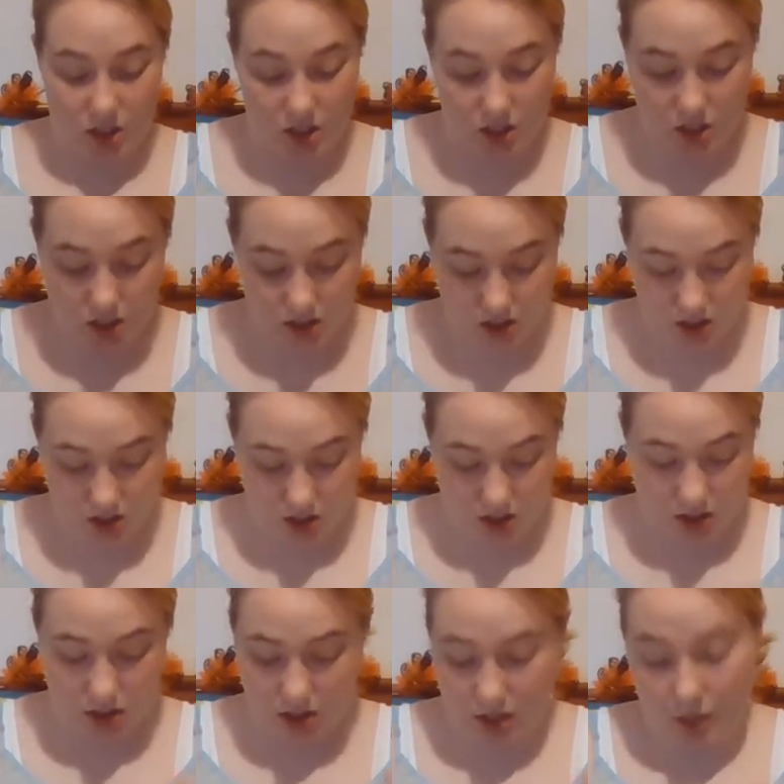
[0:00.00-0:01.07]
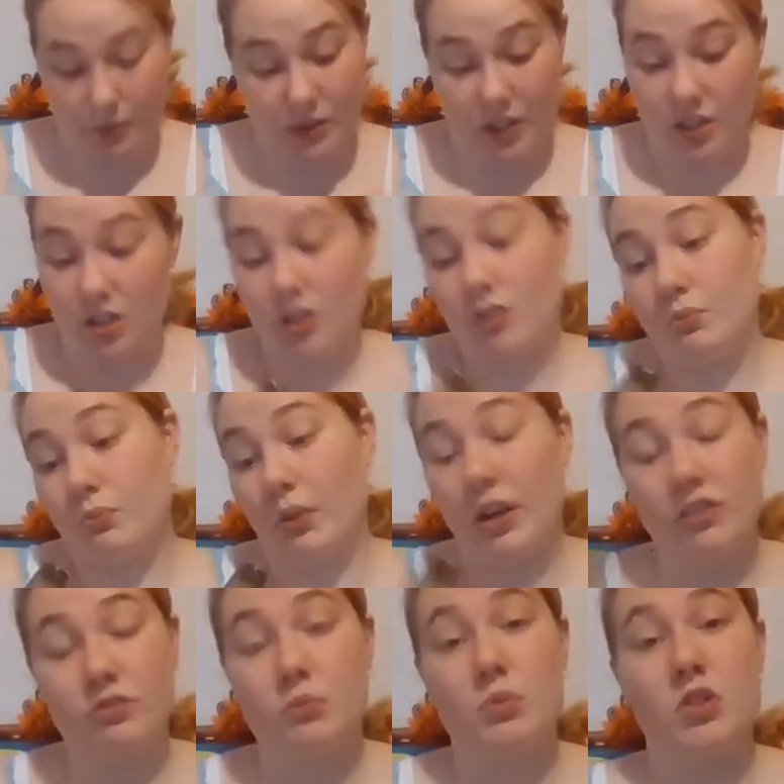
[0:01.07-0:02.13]
it's just something you can buy
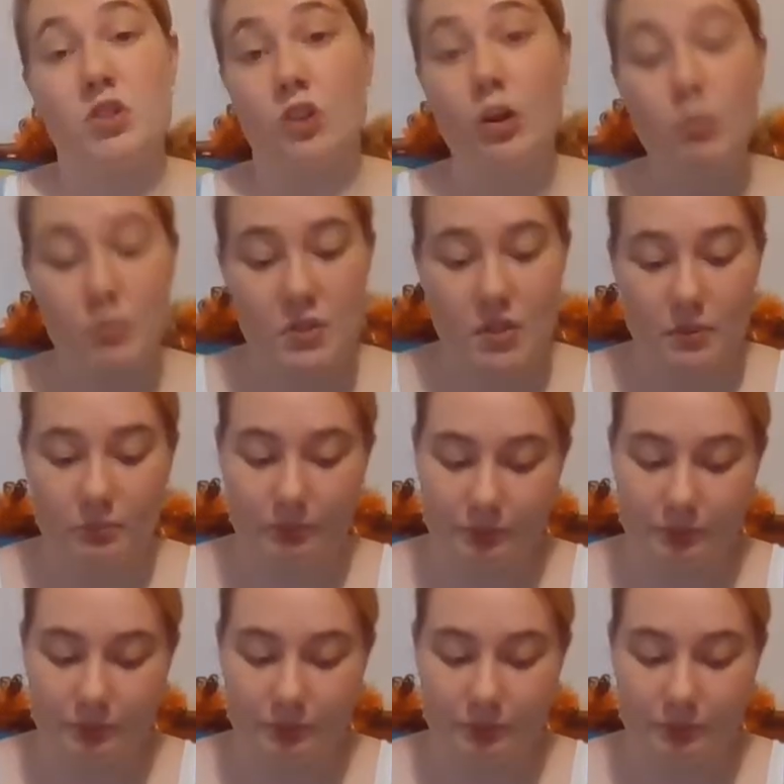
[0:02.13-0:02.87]
from the shops.